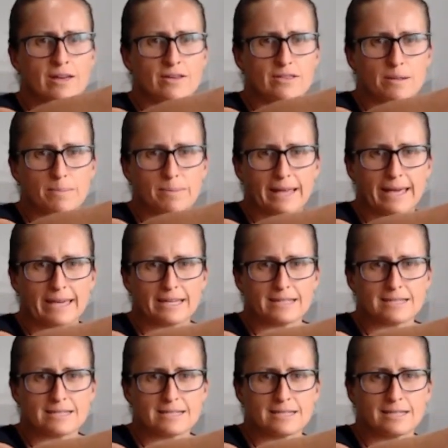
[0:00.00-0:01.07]
the
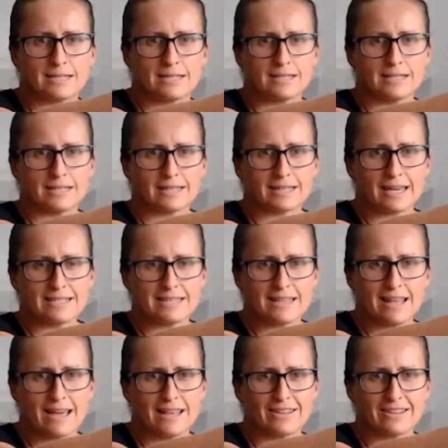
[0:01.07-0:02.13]
blades. Okay, see
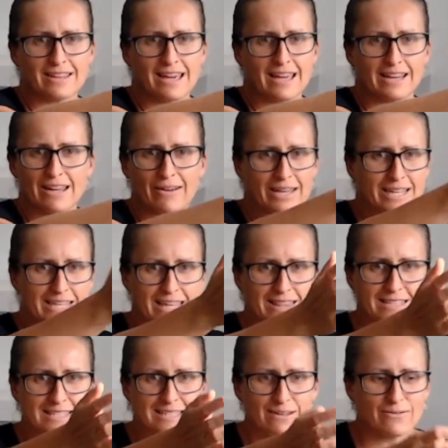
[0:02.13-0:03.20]
that? Look at that. Now I can get the
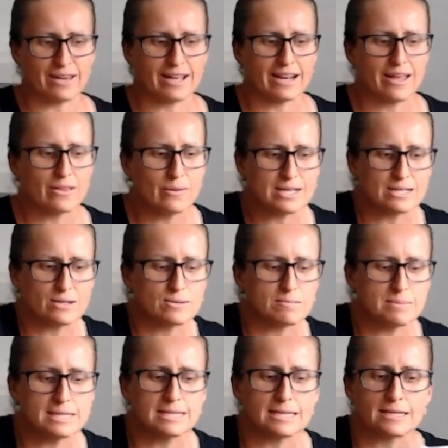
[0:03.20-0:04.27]
stuff out. Otherwise, I was
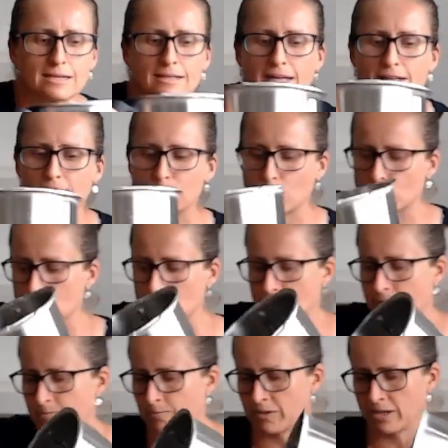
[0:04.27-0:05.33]
missing that portion.
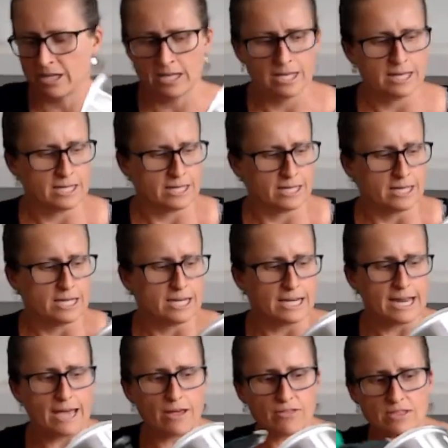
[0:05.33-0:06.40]

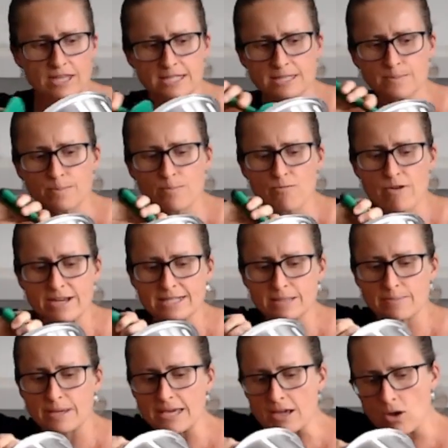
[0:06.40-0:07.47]
Now, this
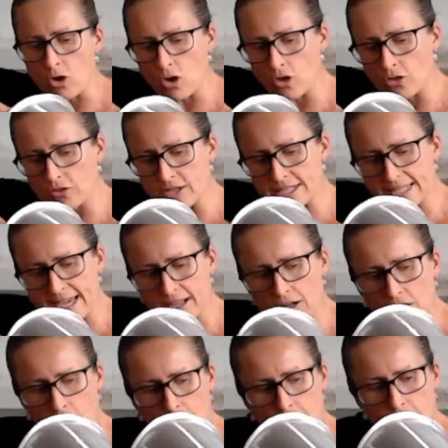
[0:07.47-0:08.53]
recipe on the
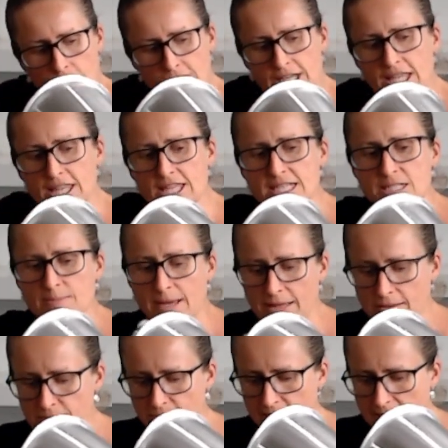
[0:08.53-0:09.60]
download this
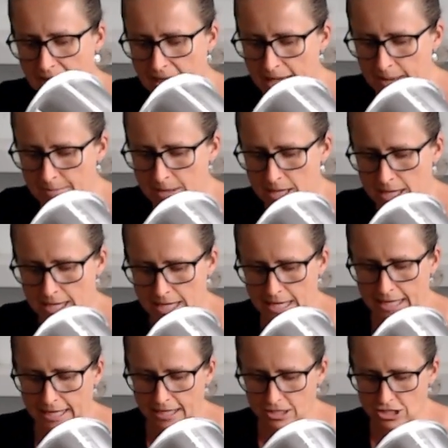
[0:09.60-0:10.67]
month,
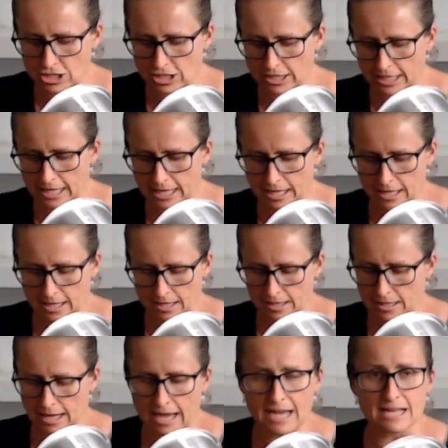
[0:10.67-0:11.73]
it actually
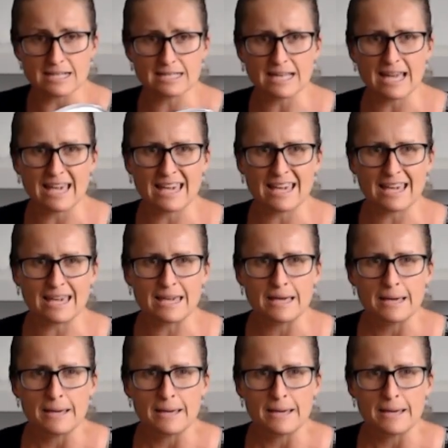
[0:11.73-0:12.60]
has a